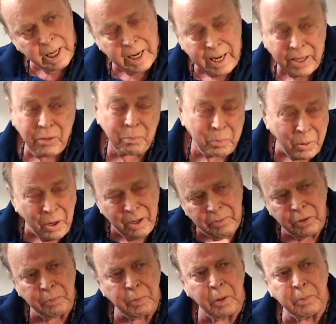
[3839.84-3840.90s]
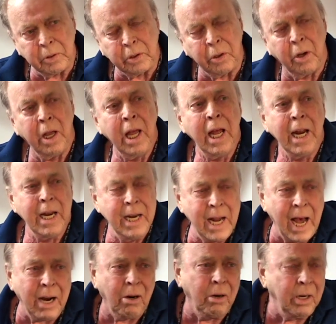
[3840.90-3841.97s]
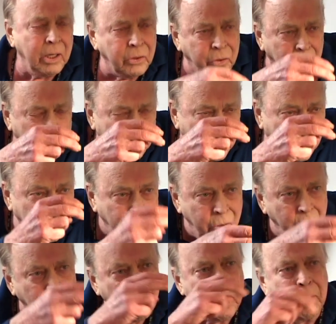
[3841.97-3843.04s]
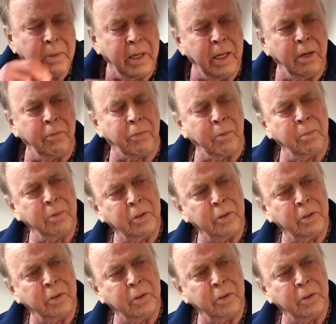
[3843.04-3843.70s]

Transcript: and that's part of its purpose too. Not only to stimulate you coming in from